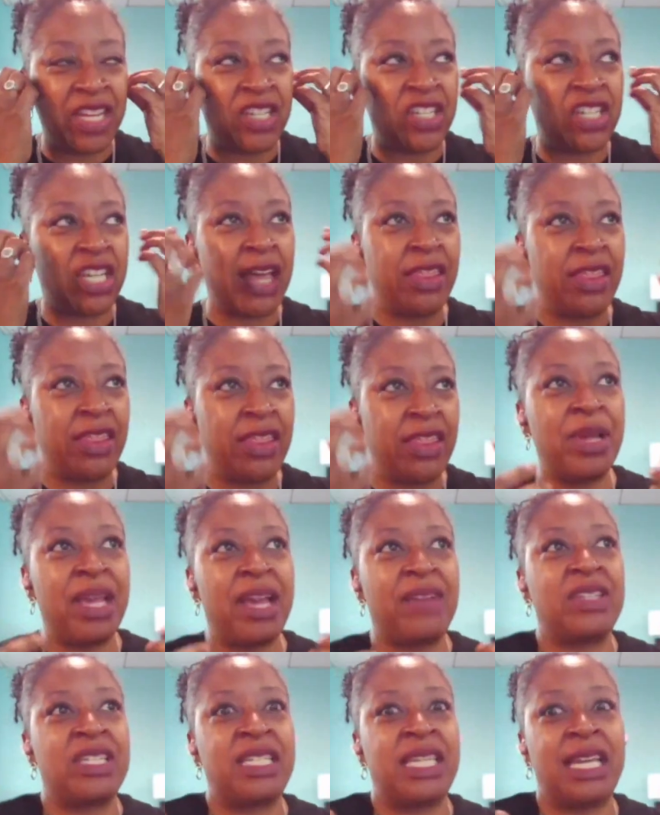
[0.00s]
each other,
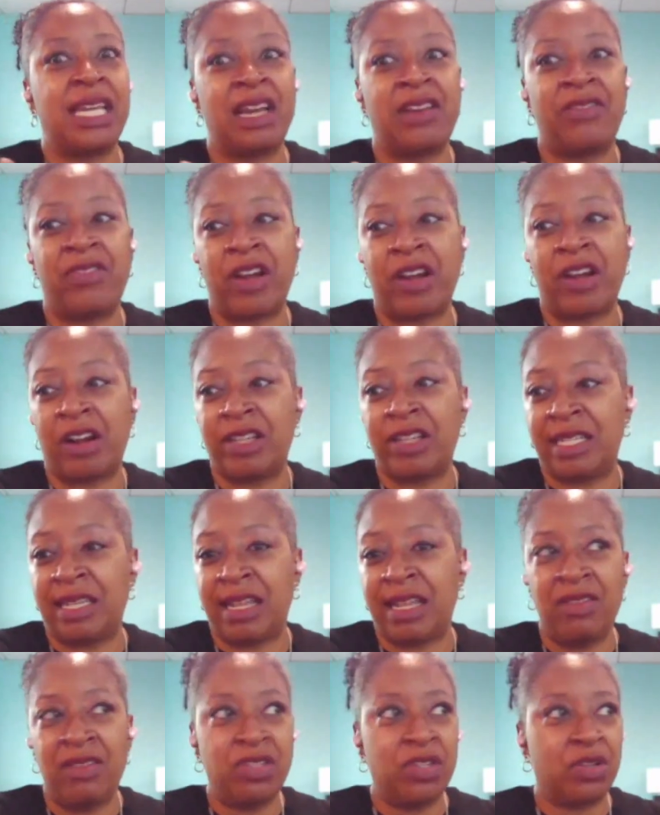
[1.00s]
we have to take care of
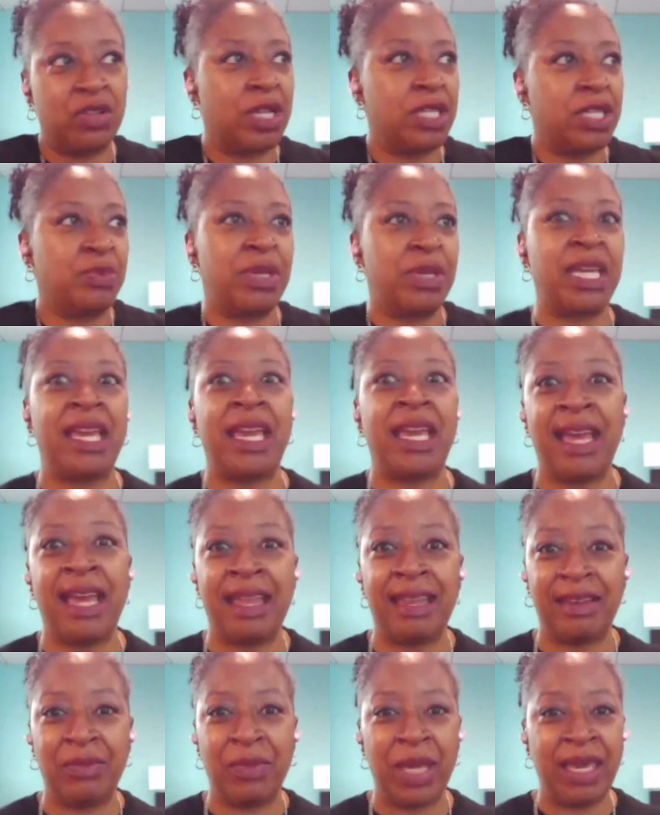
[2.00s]
ourselves, or else we
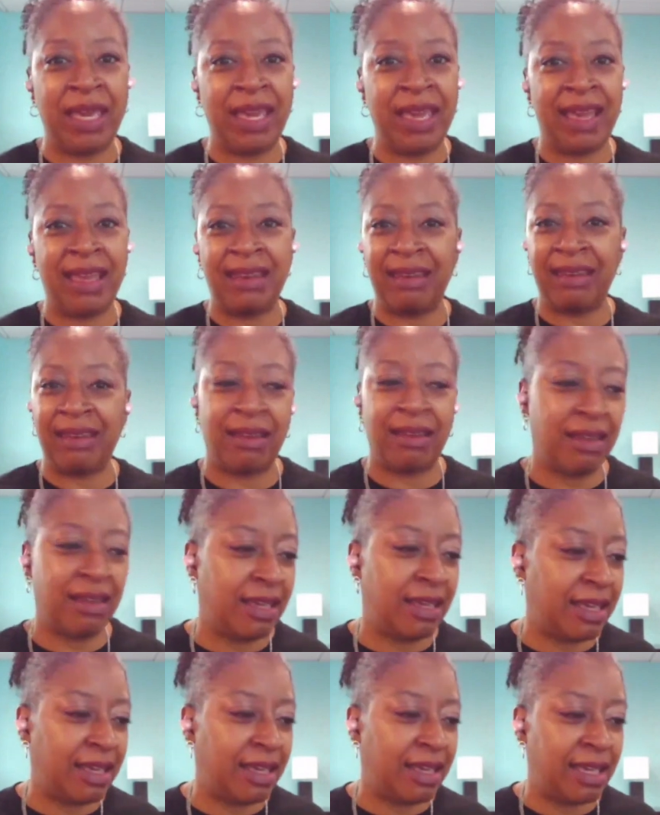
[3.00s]
can't
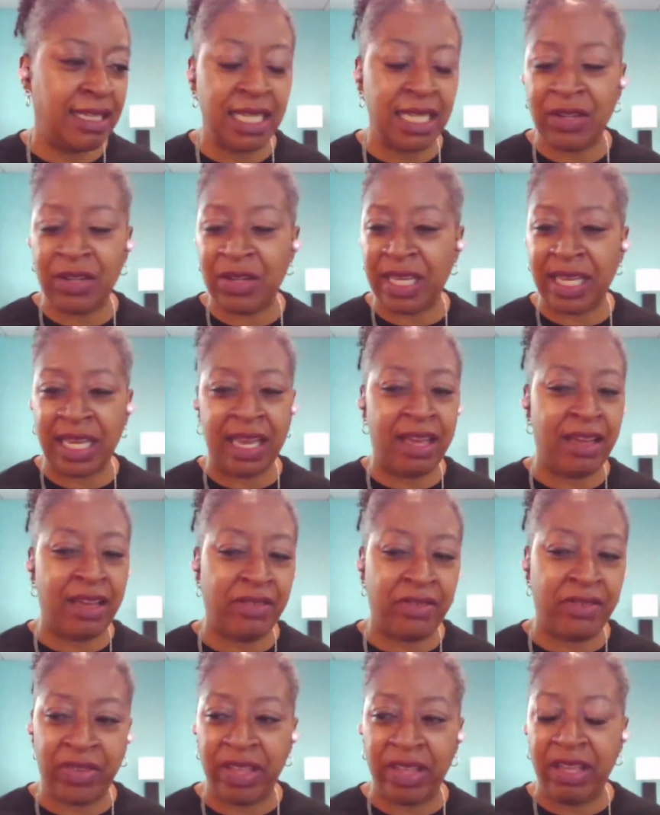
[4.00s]
continue to
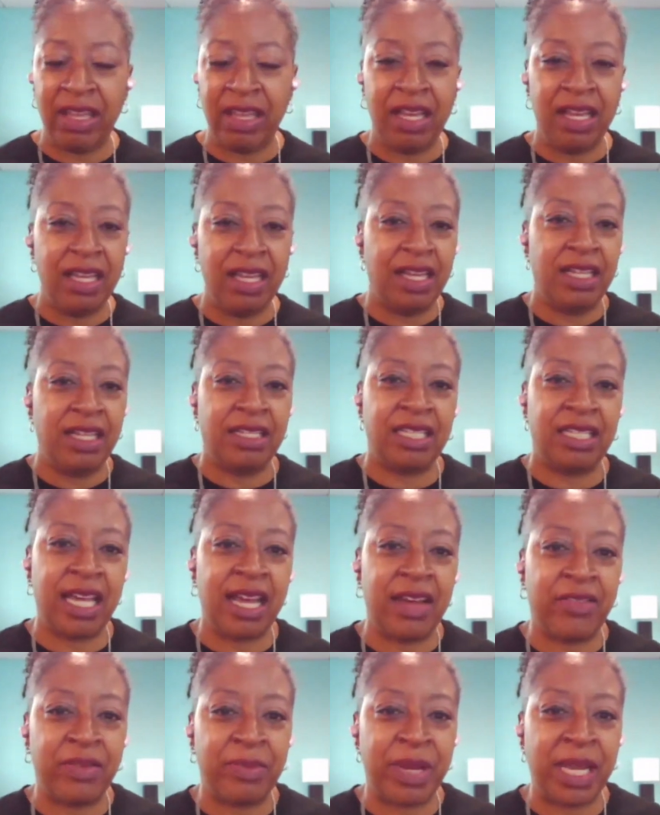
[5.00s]
give to
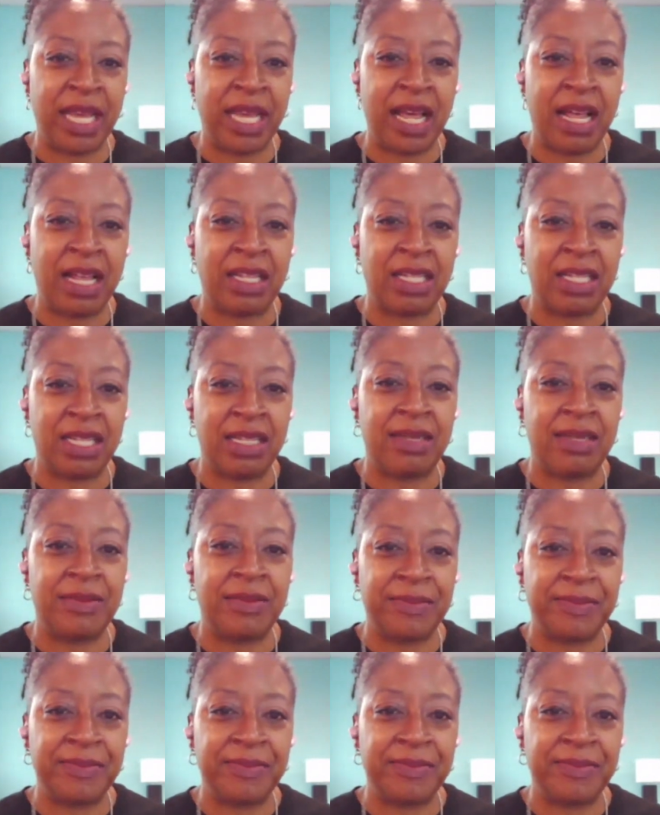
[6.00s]
everybody else.